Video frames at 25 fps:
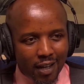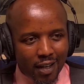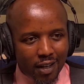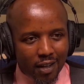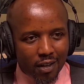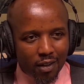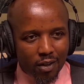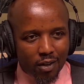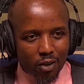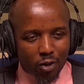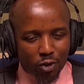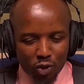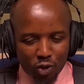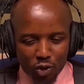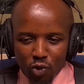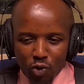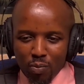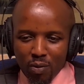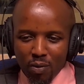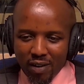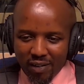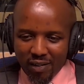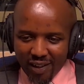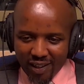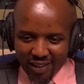
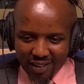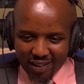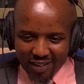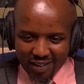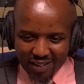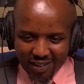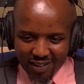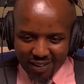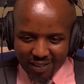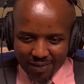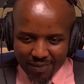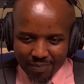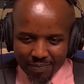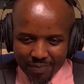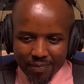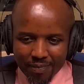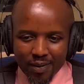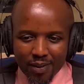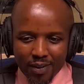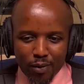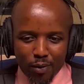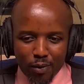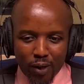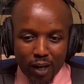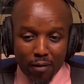Consumer rights.
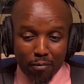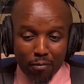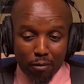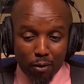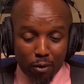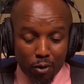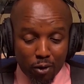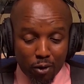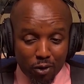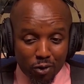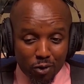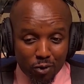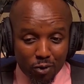What I forgot to